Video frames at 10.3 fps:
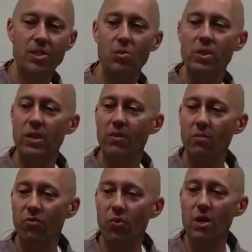was given
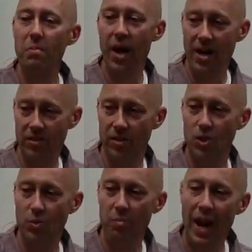free
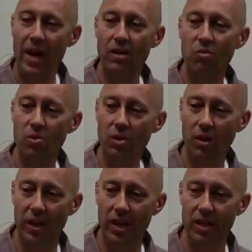passage back through the
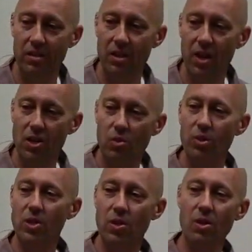land to
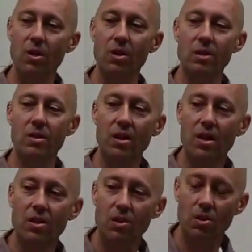return
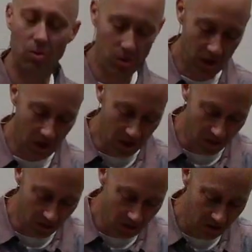to the
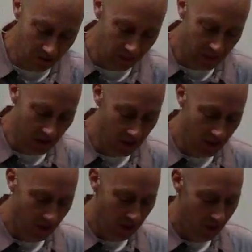Crusaders.
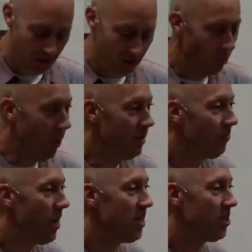When
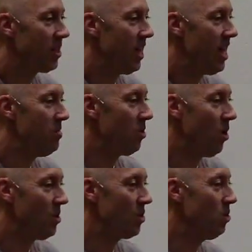Francis came
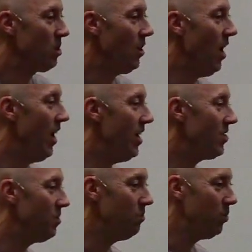across those lines
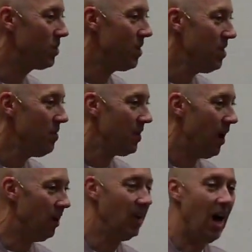and was
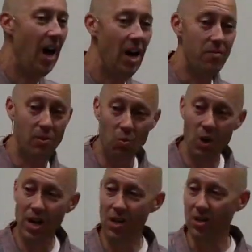alive and
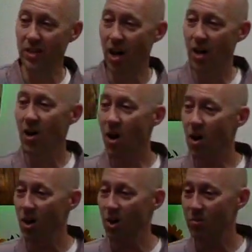well and
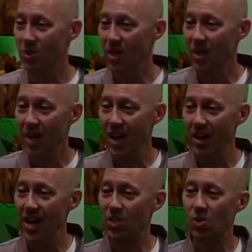unharmed and
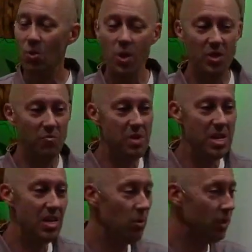had stories of
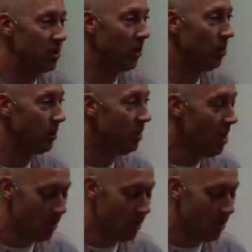meeting with the Sultan, the